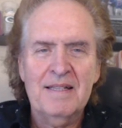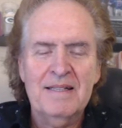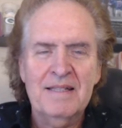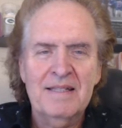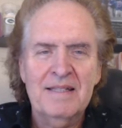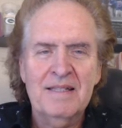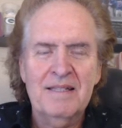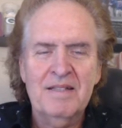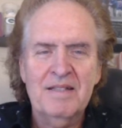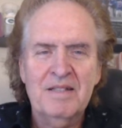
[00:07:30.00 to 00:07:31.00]

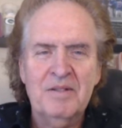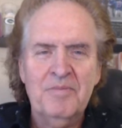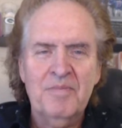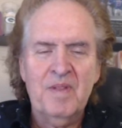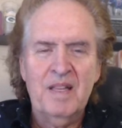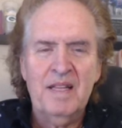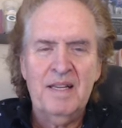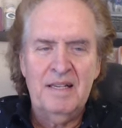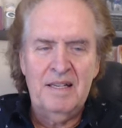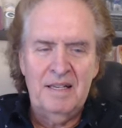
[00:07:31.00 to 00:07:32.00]

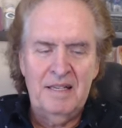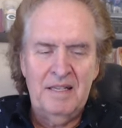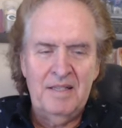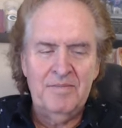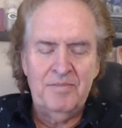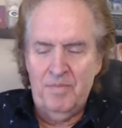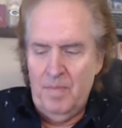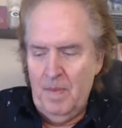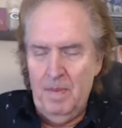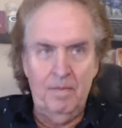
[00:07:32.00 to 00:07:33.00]

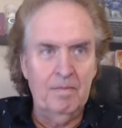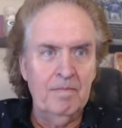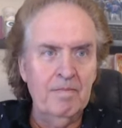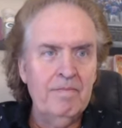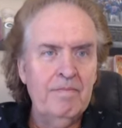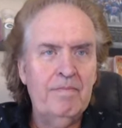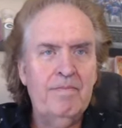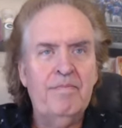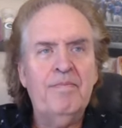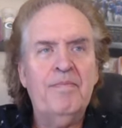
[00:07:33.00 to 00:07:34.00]
This person isn't speaking.